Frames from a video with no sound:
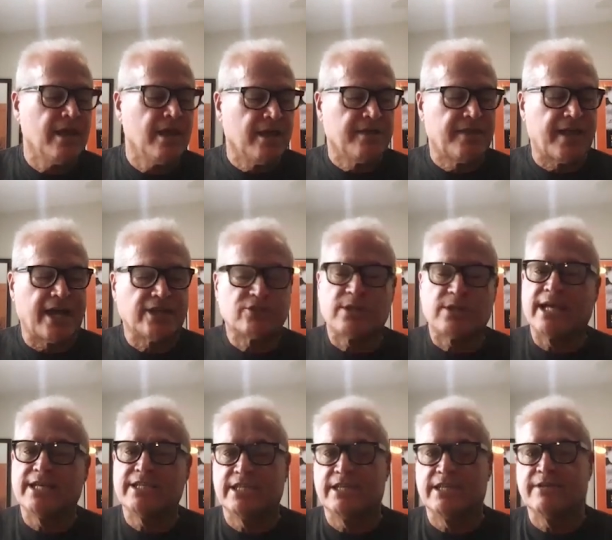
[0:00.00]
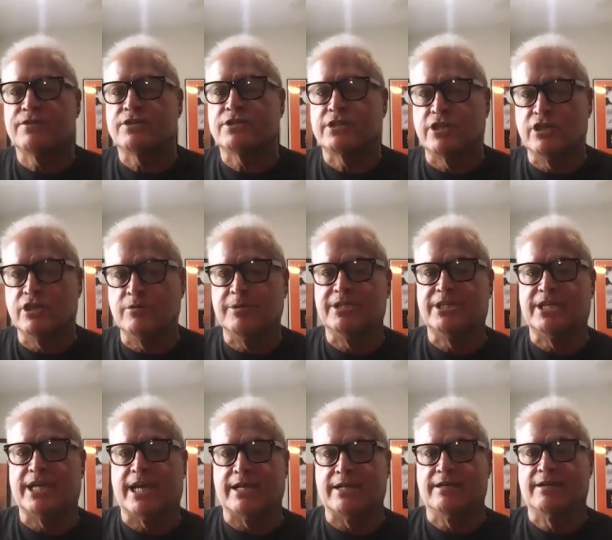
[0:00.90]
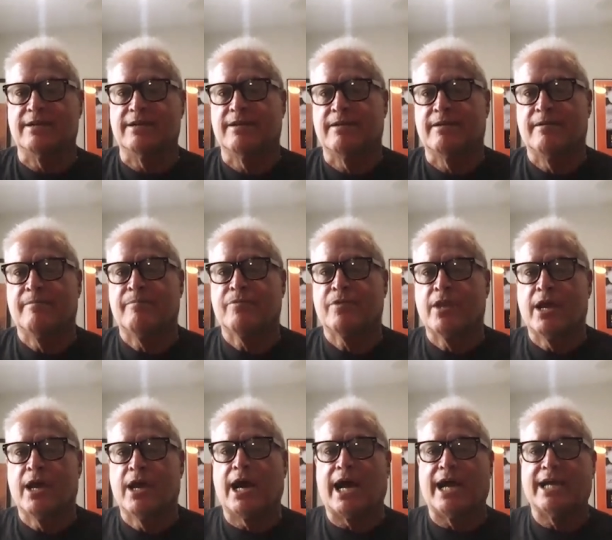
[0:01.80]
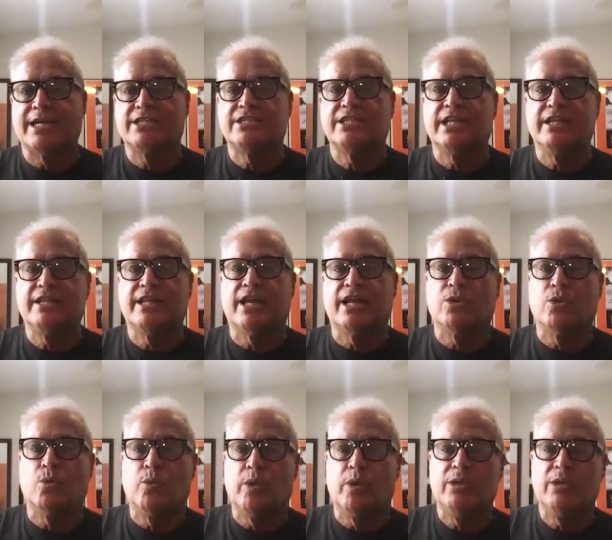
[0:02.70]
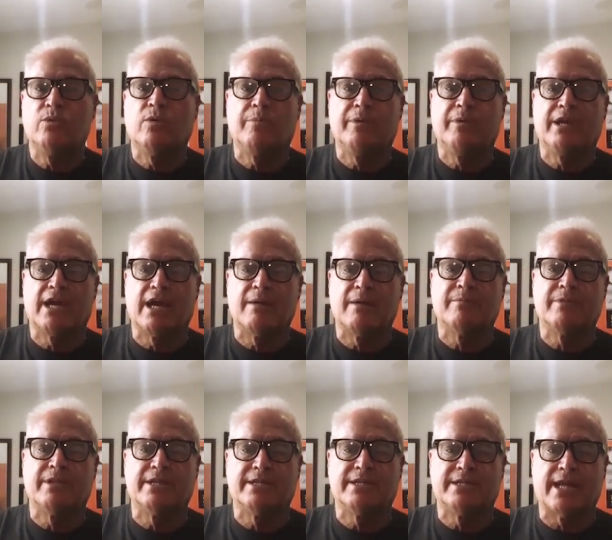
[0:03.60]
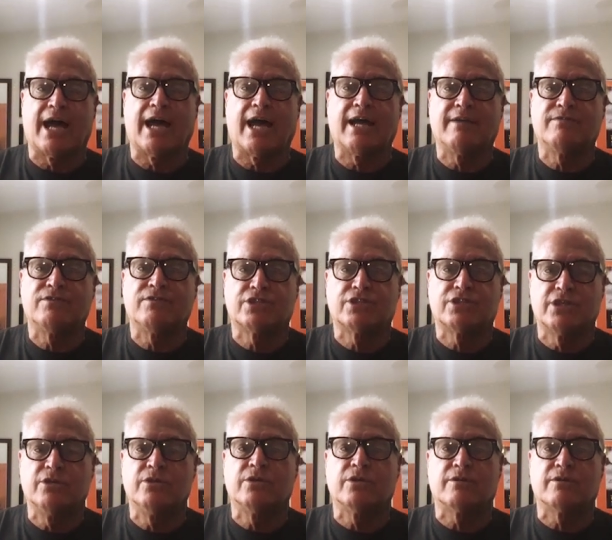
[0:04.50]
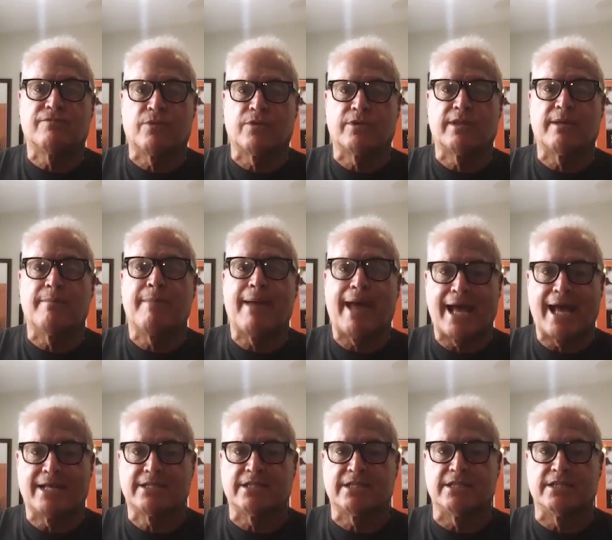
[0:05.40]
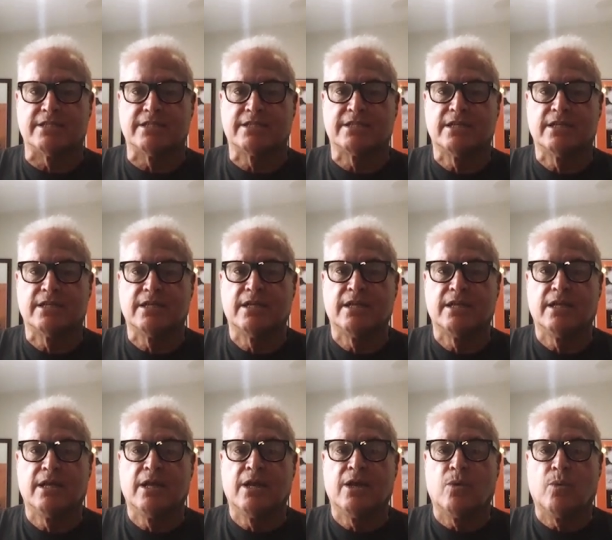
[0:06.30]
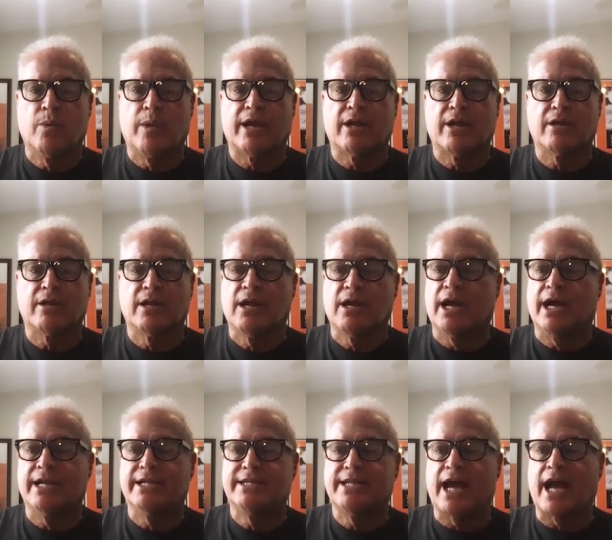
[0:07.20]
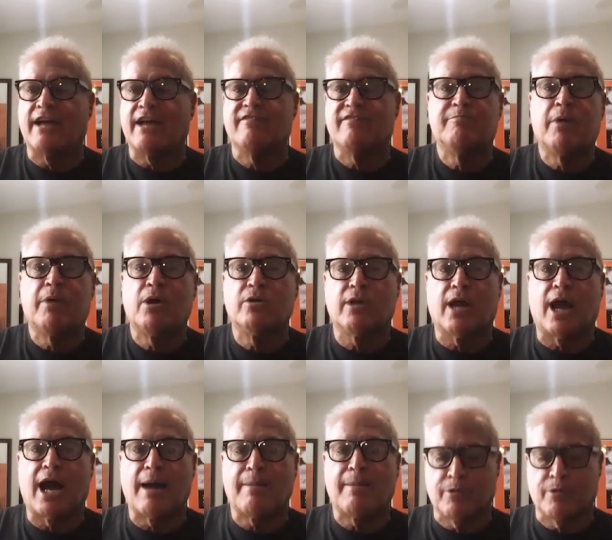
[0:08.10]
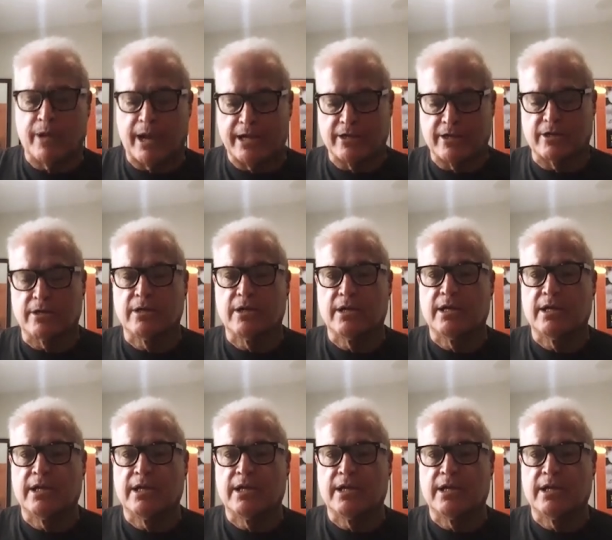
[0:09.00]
That's what I see for Scuba Jet. I see that we will become the dive scooter for the masses, where a dive boat operator